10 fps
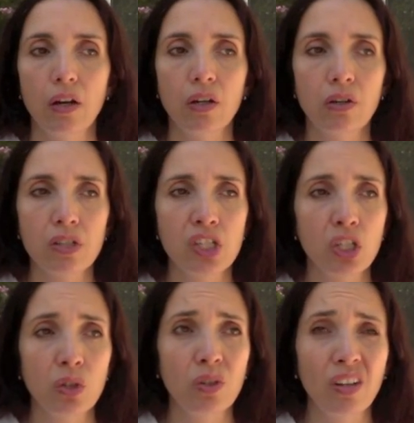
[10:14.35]
Or
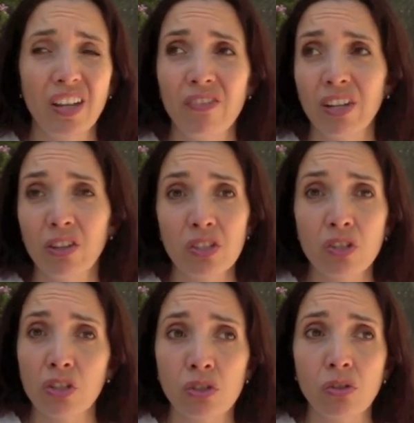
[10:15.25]
to even go to
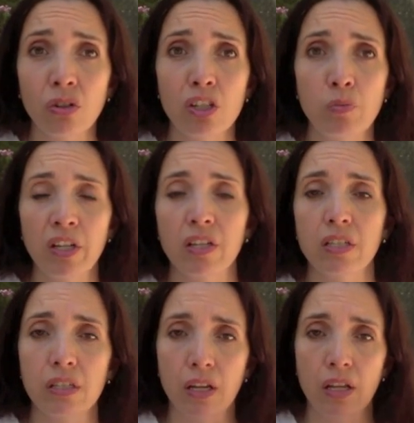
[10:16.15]
the stores,
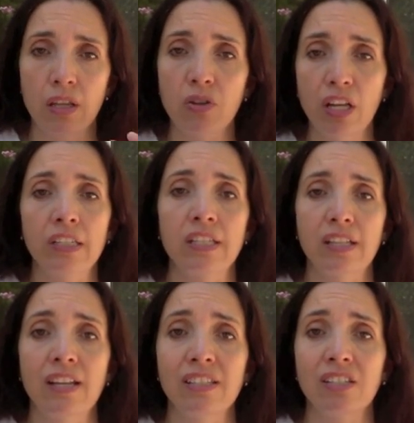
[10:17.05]
because the United
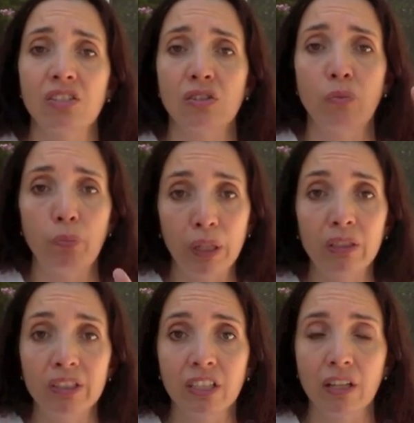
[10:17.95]
States is sort of
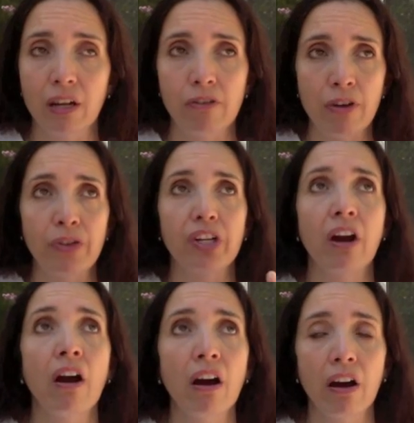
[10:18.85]
built around the
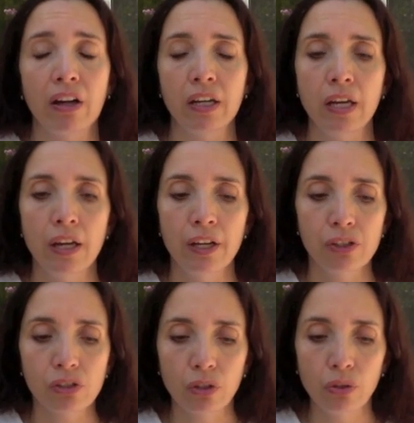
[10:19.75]
car.
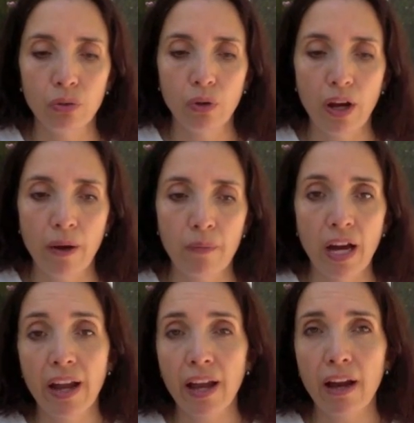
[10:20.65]
So um,
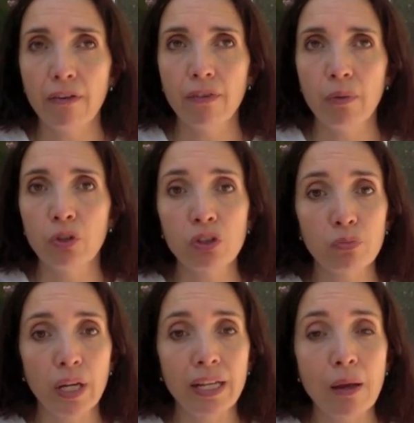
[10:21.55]
I have, I'm not,
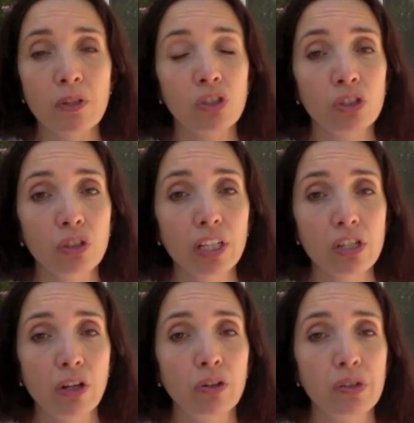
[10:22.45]
my name is not
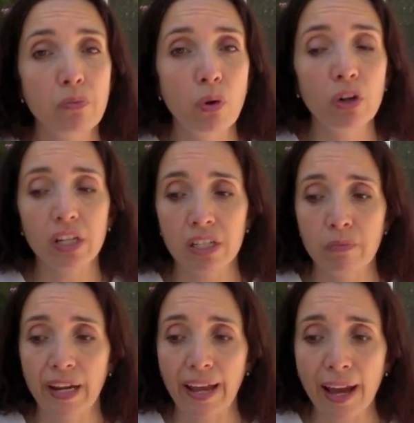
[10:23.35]
actually on the mortgage
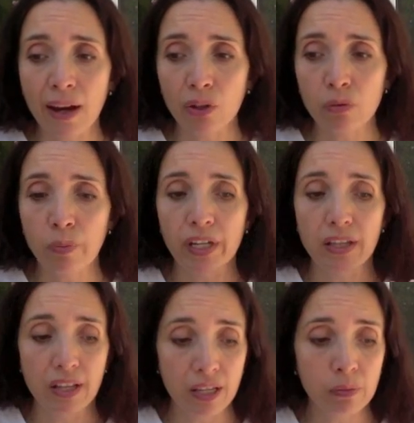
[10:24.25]
in my house, but
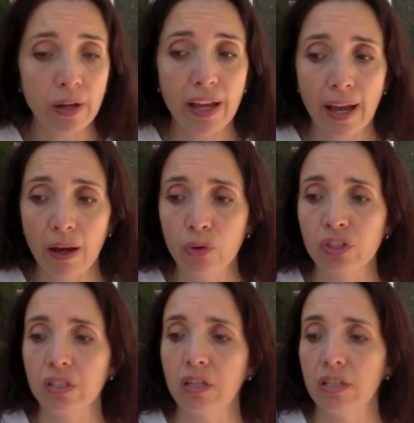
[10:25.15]
it, it is my
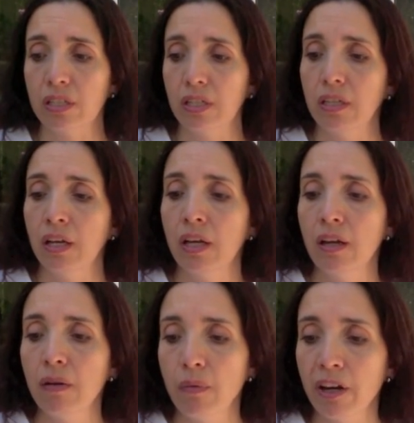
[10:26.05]
house, it, it's in
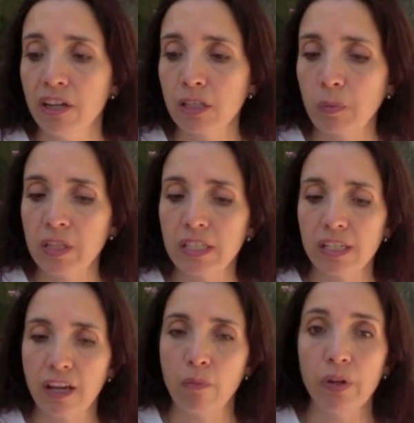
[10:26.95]
my
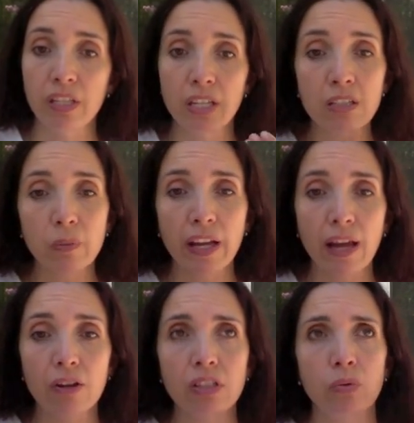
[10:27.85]
husband's name, but it is my
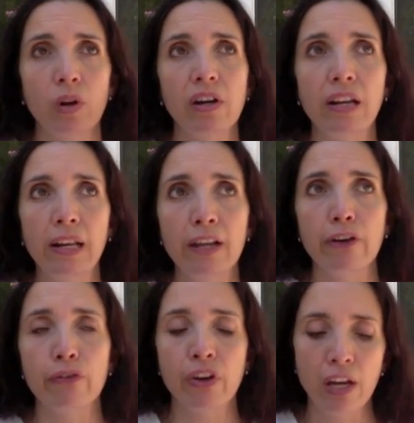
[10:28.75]
house, is where I
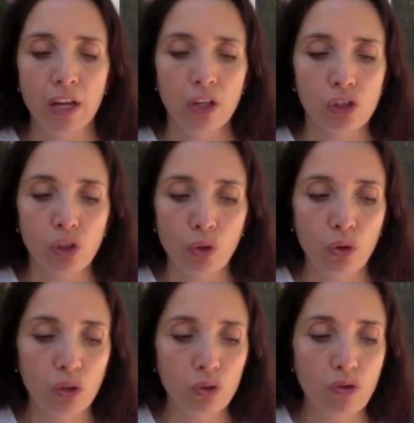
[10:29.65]
live.
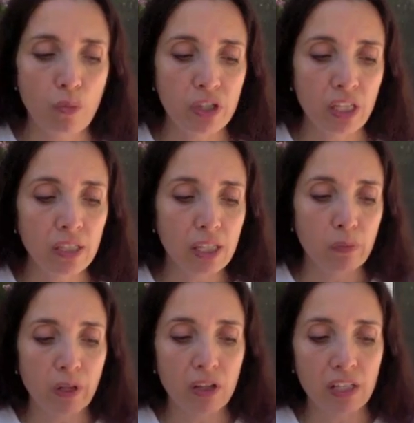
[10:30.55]
So to represent
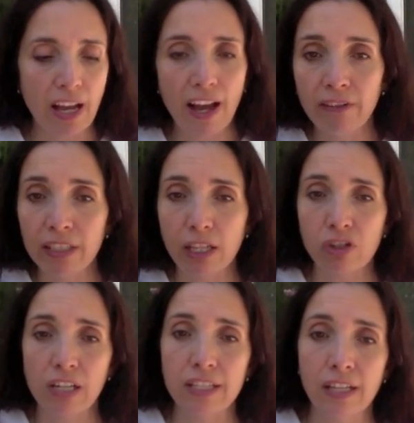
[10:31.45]
it, because I haven't
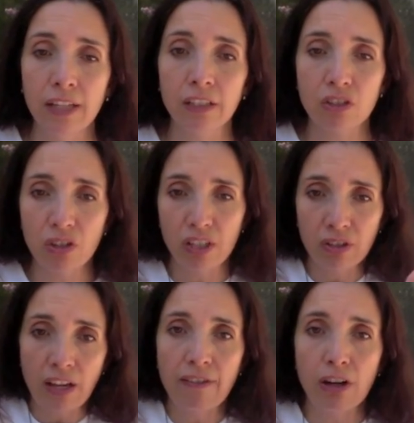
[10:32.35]
actually signed this, or I
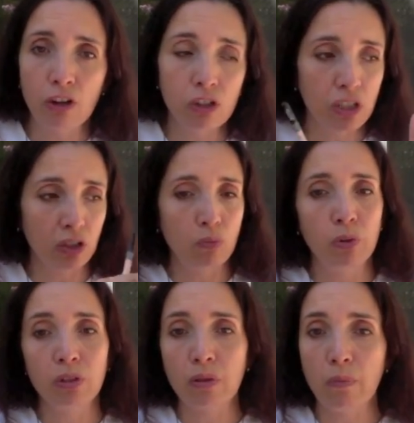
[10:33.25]
don't have a contract to
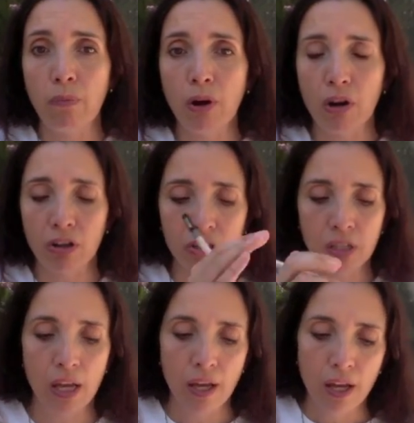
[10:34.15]
put in the
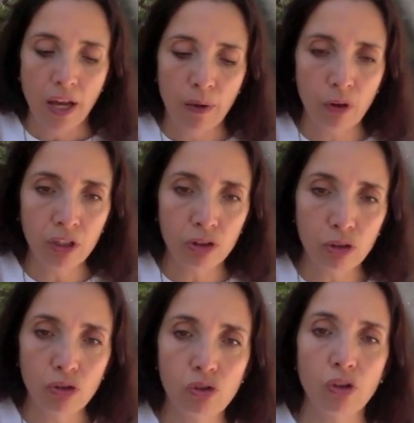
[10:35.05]
box, I'm going
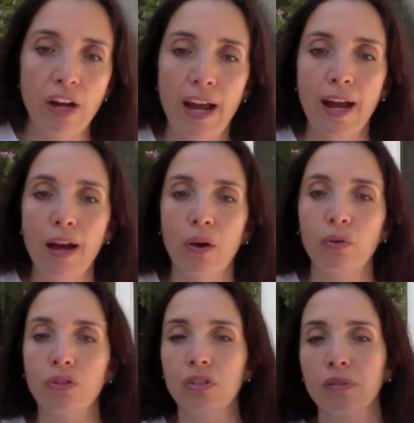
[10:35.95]
to draw a
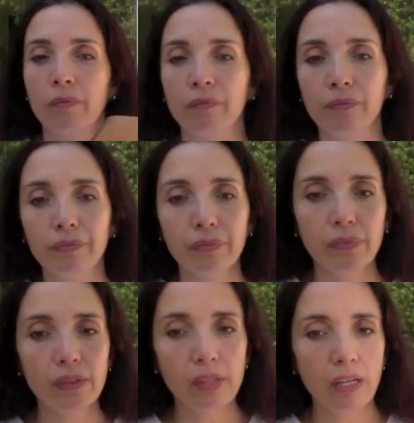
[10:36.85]
house,
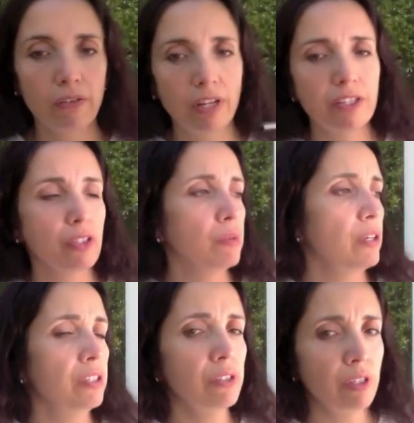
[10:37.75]
right? So I'm
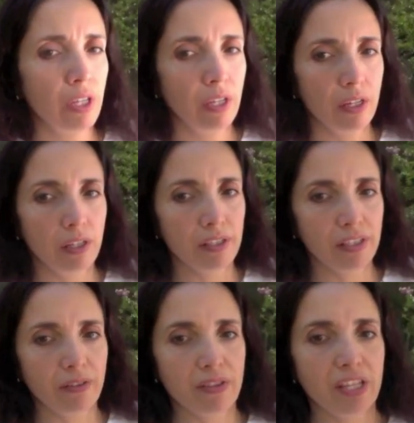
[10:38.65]
going to,
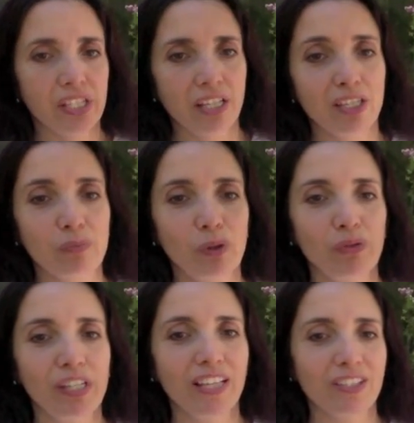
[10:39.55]
see, the sun's
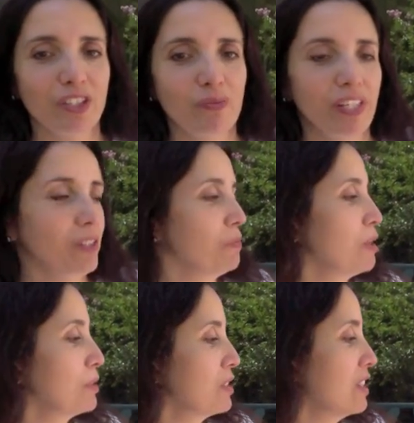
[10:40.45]
moving in, so you might not be
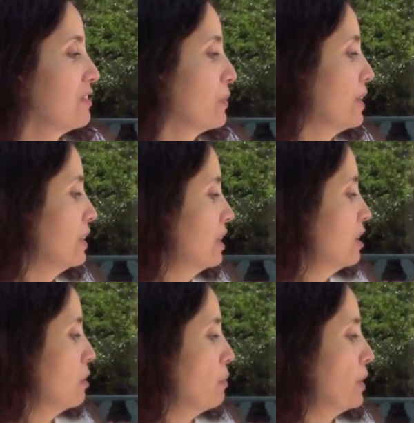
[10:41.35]
able to see it very well.
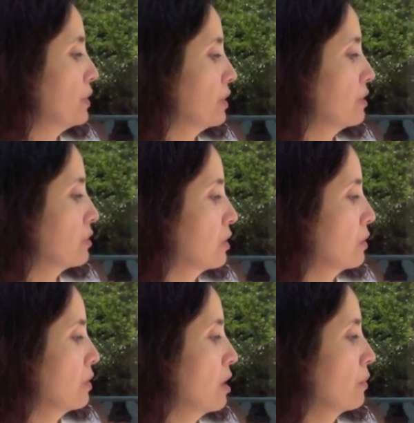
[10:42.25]
But,
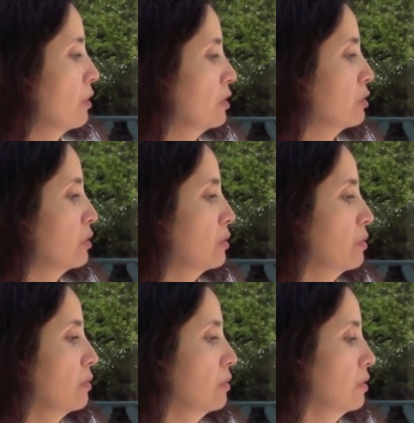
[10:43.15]
so I'm going to
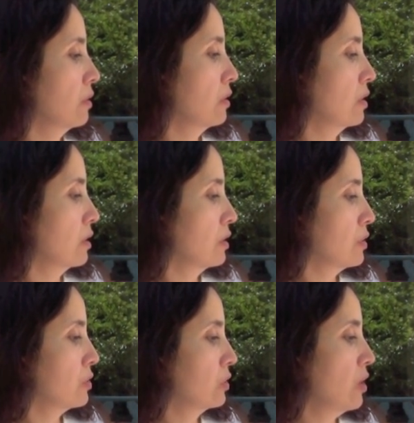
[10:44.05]

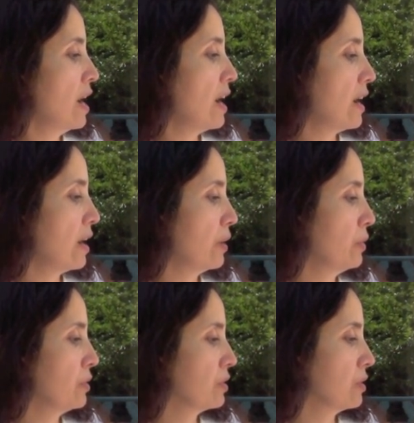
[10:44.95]
draw a
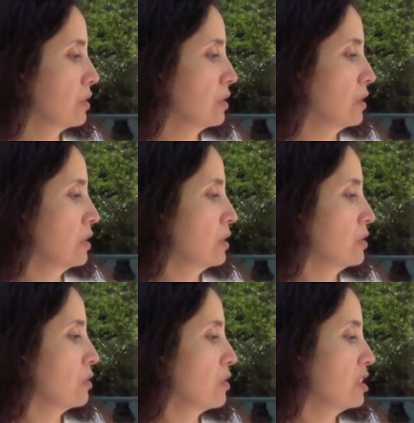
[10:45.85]
house,
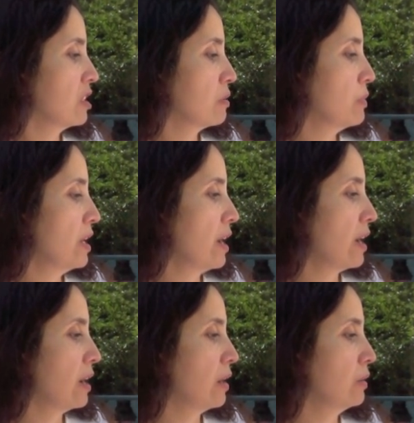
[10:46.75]
so this is my
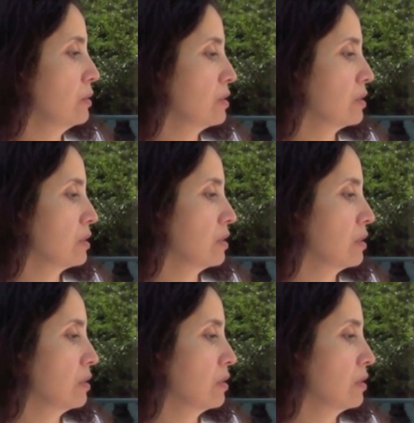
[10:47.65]
house,
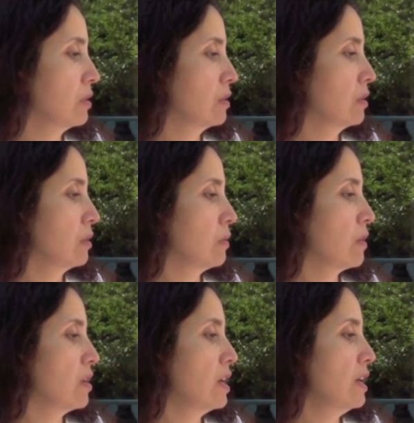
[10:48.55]

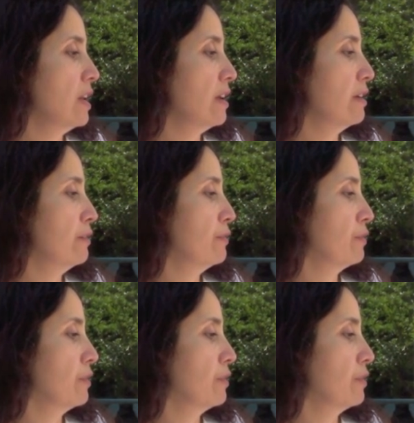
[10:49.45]
where I live.